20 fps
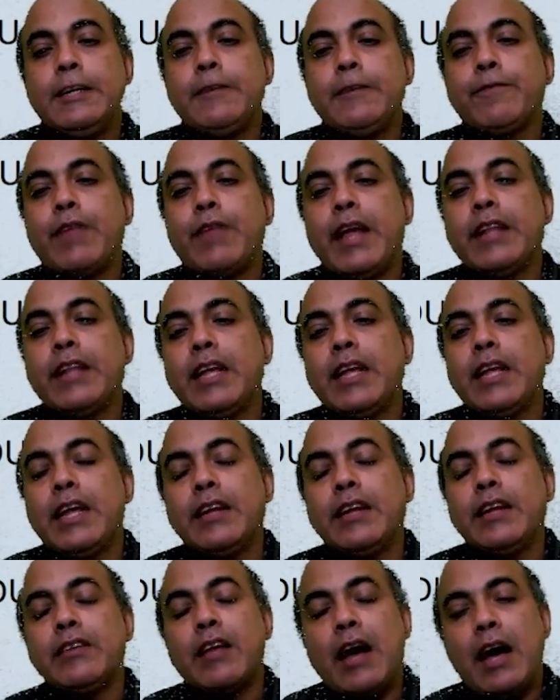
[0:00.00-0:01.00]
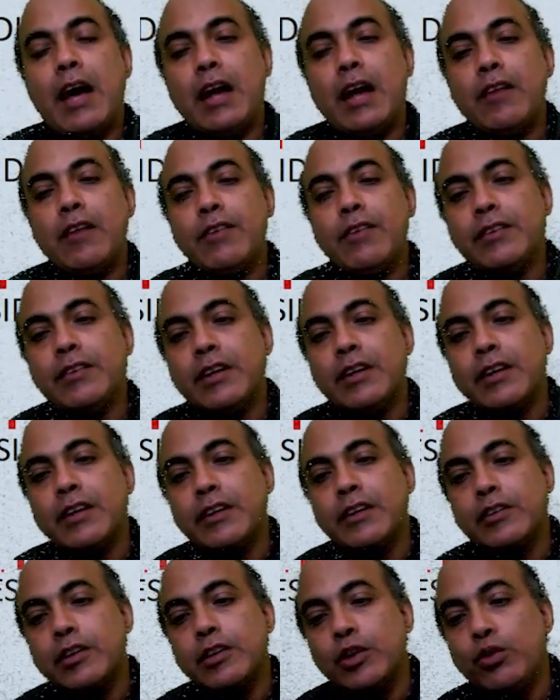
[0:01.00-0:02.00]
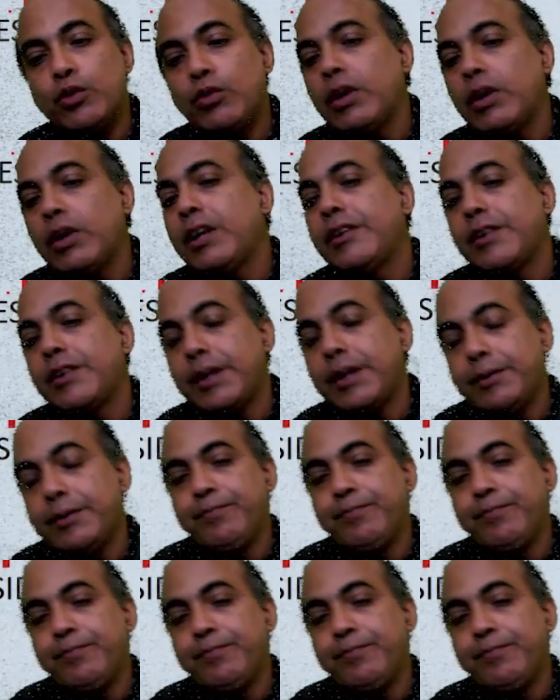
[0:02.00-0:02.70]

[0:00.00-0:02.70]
and there is always a residual term,